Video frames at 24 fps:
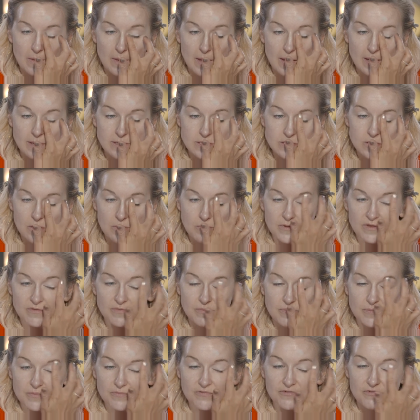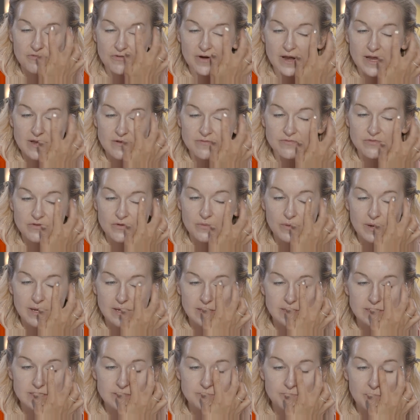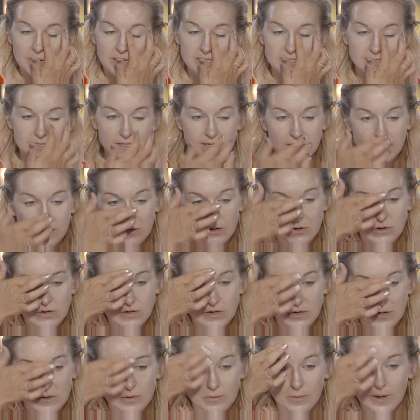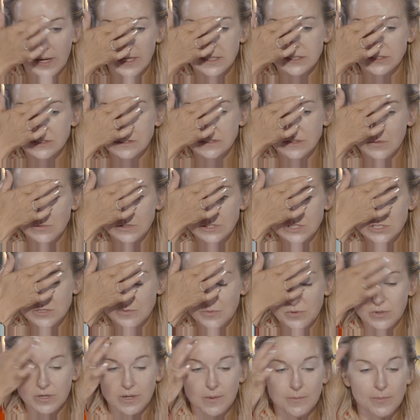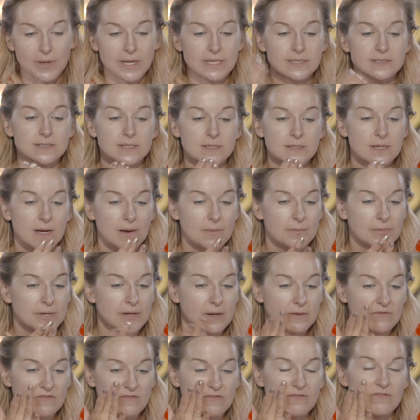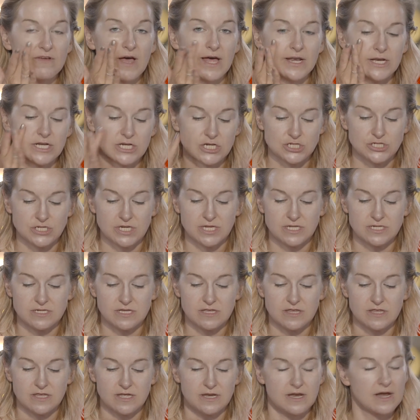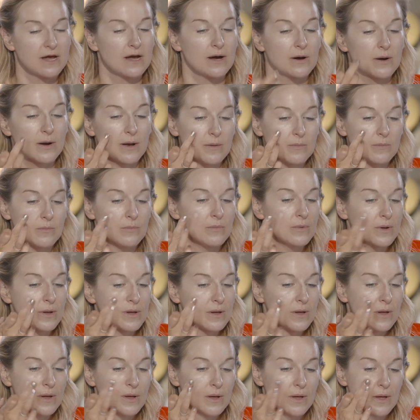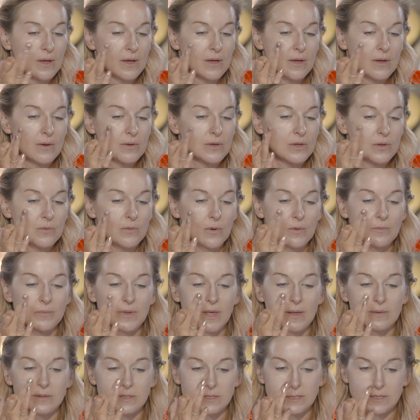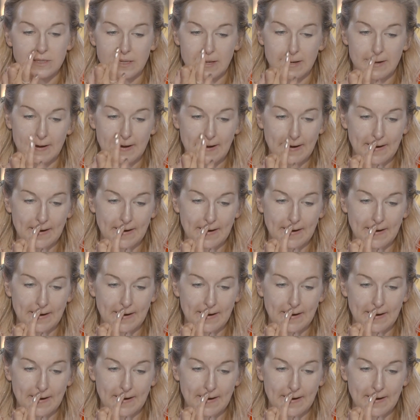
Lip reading: And don't be afraid of the green, it's basically a colour corrector. So once you put your base on top, it'll vanish into thin air and you won't be able to see it.